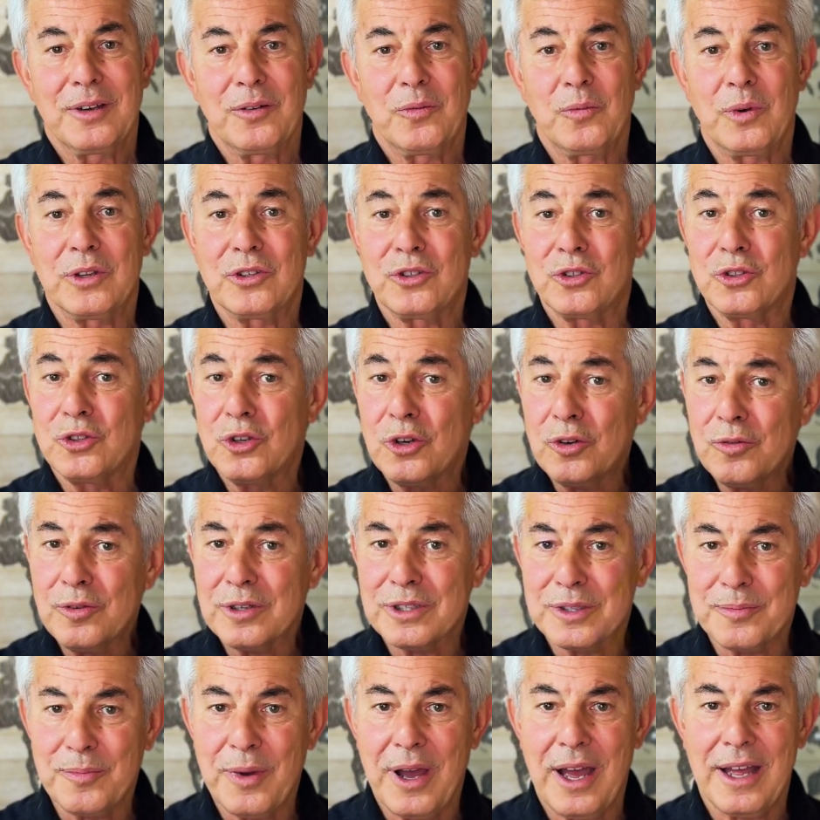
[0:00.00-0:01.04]
What's your
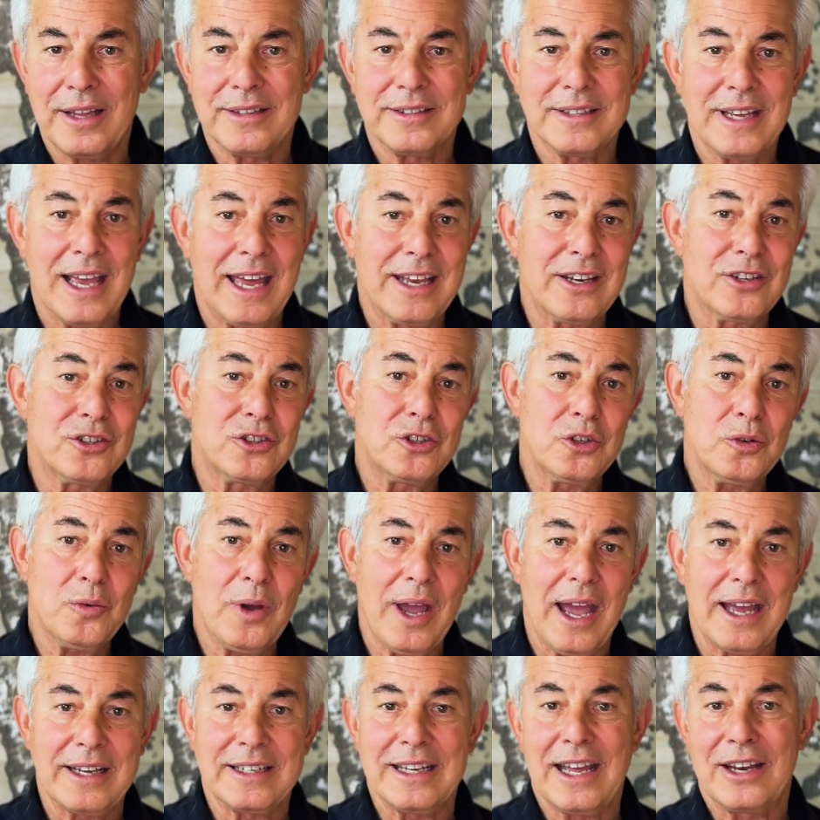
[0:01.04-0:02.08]
response? How did you
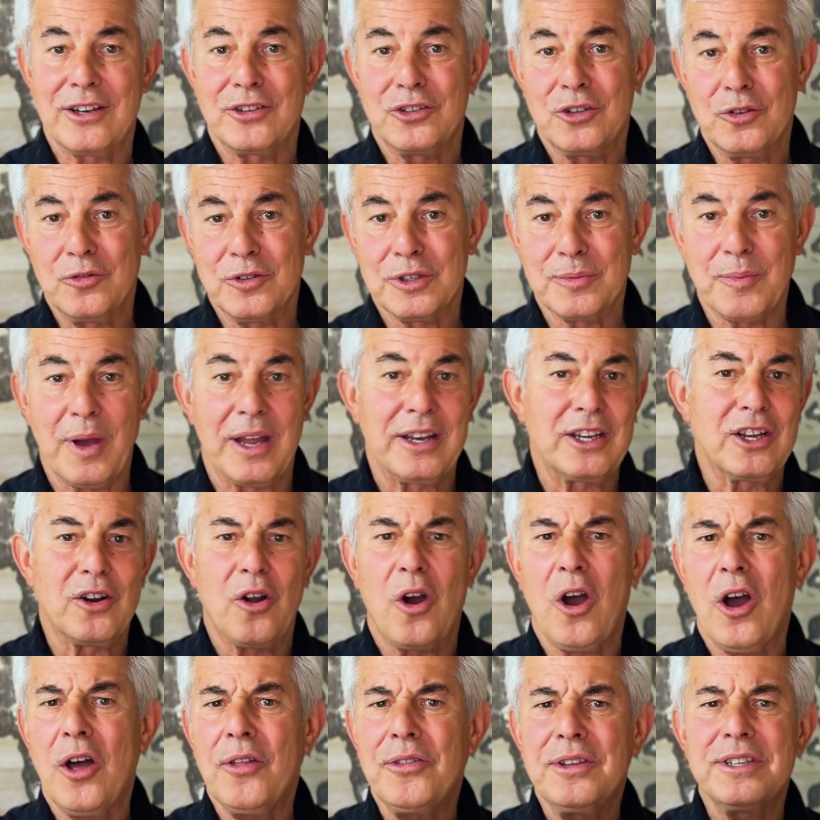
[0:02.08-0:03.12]
act? How did you respond?
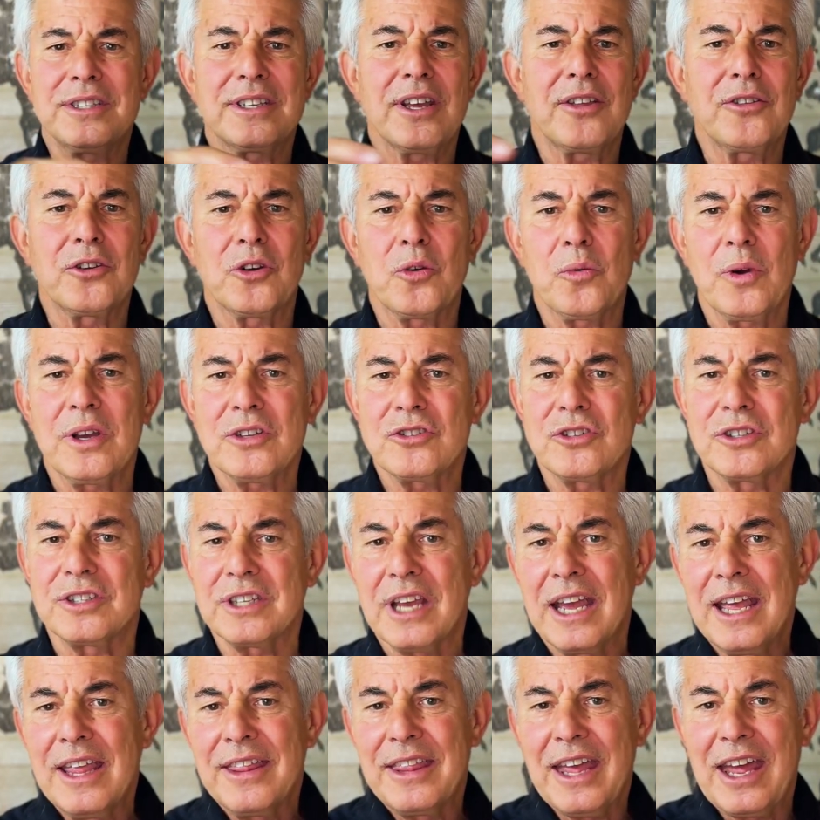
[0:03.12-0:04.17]
All these other questions
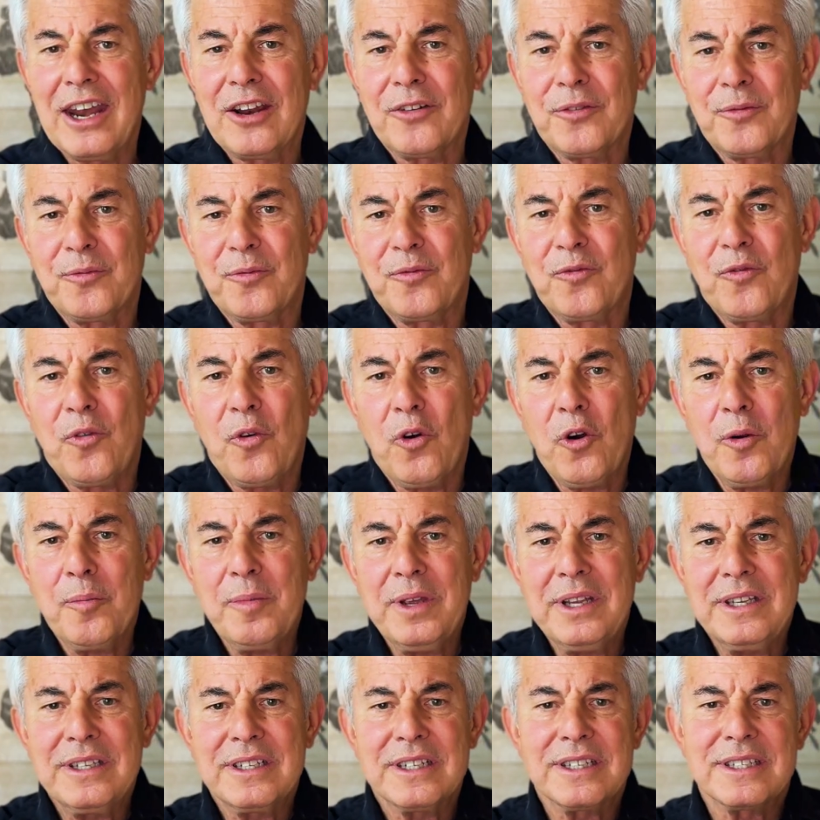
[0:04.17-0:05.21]
that are
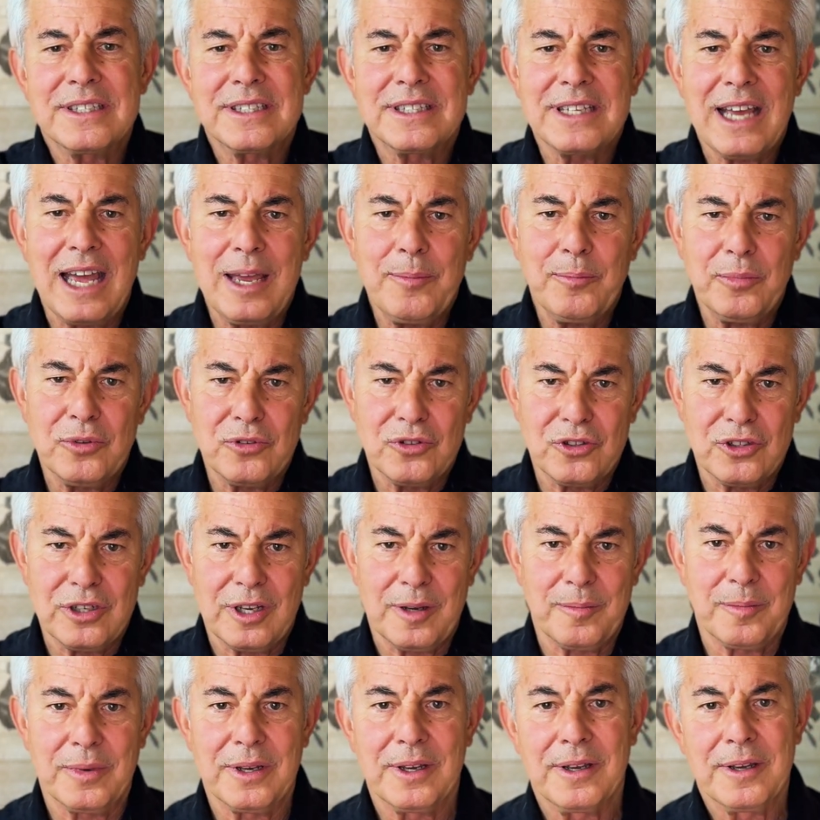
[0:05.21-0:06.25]
forming
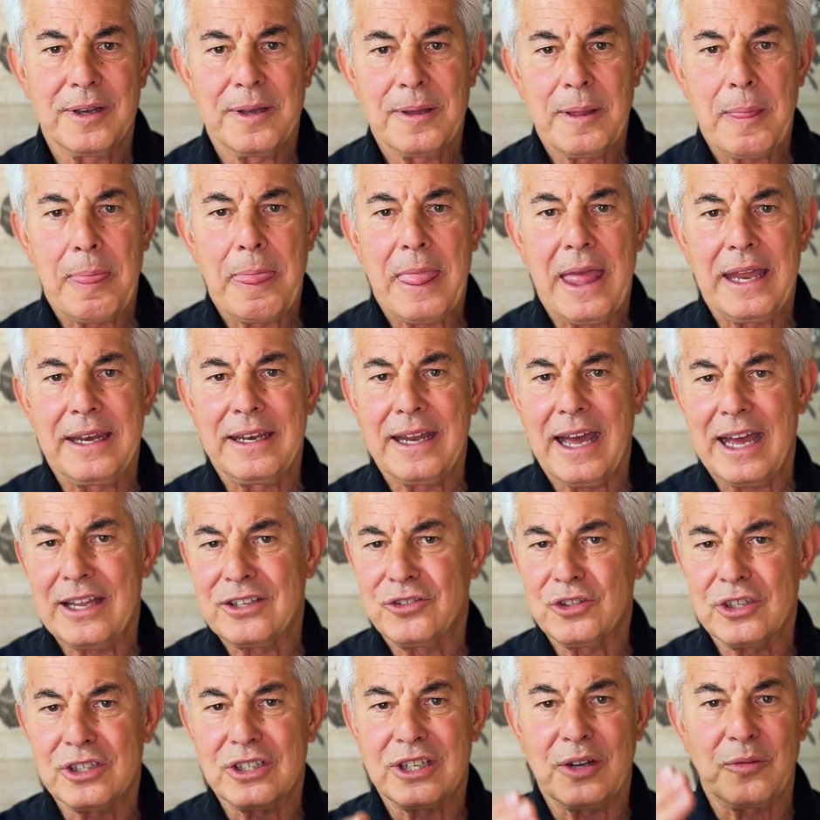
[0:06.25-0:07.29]
discipleship and not
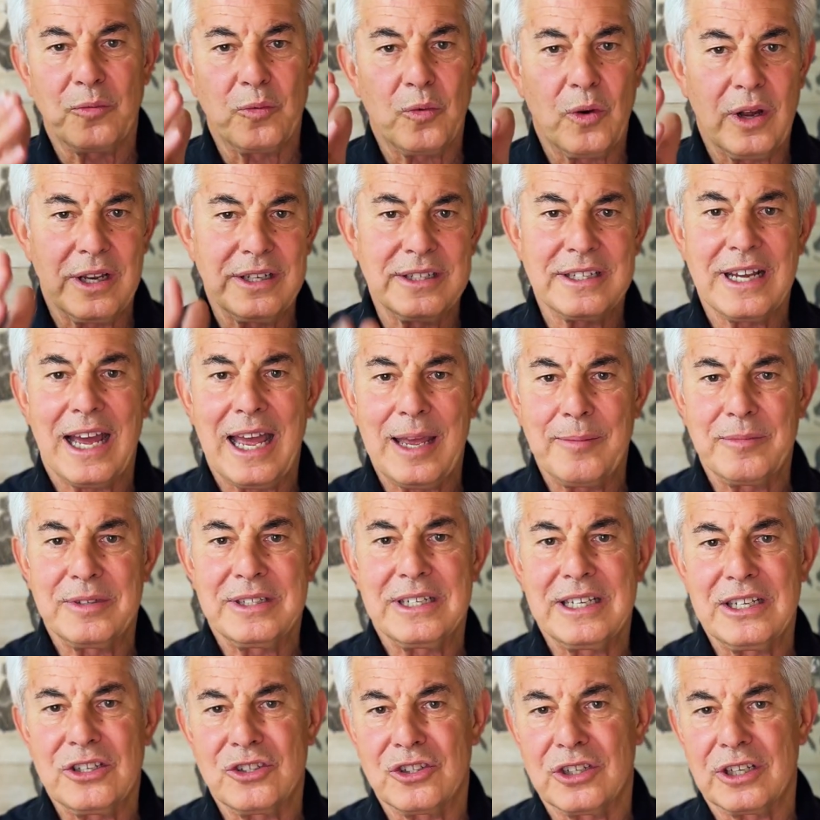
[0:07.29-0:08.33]
just a one-time
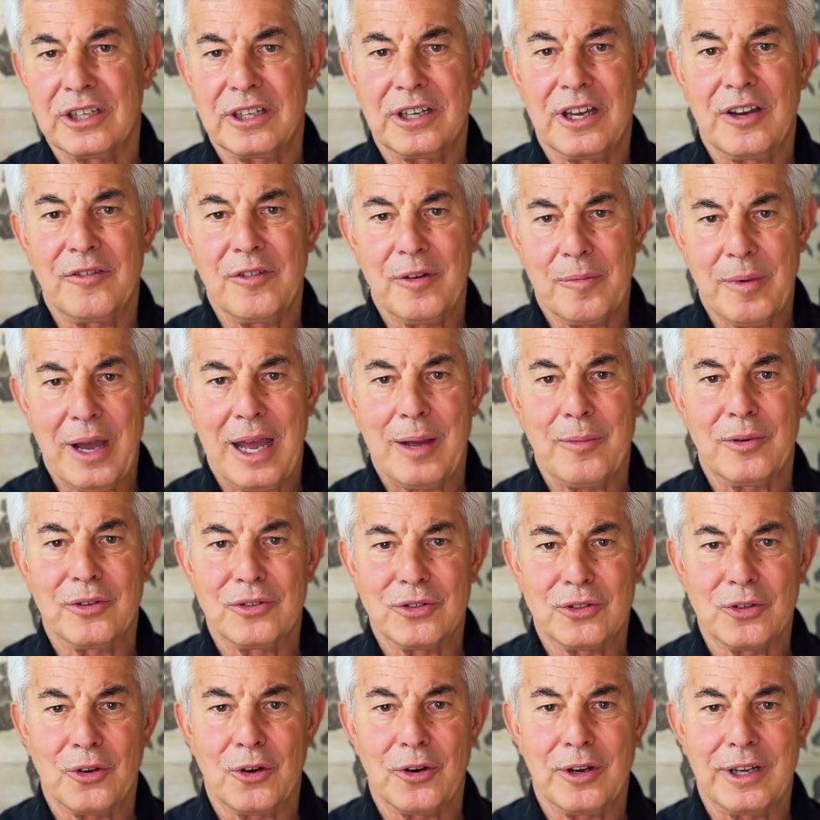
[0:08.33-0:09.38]
teaching of a Bible
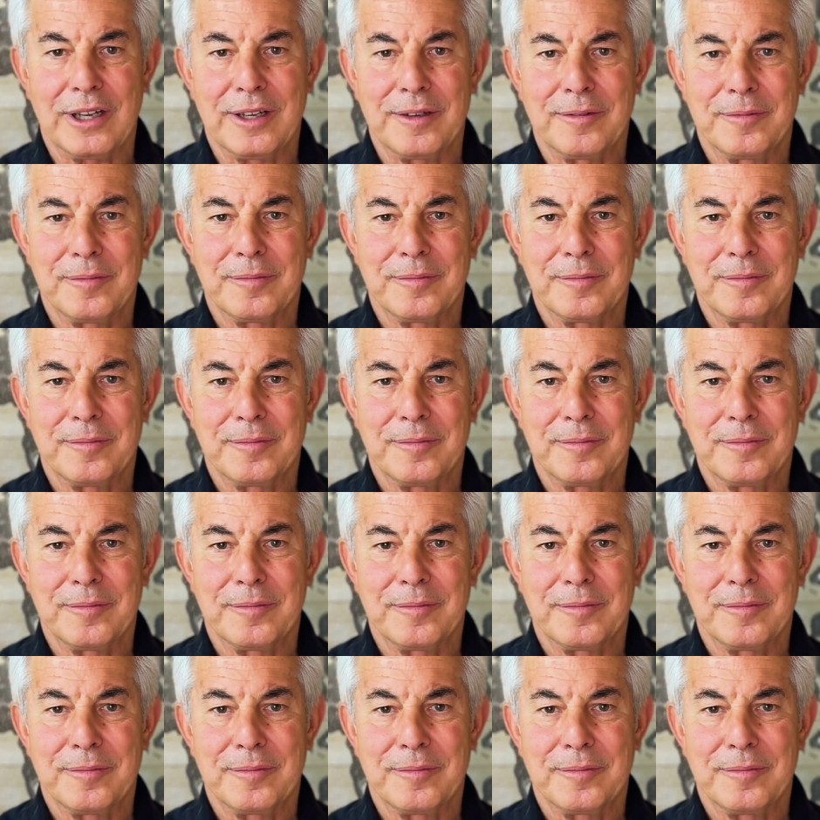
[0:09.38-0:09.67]
story.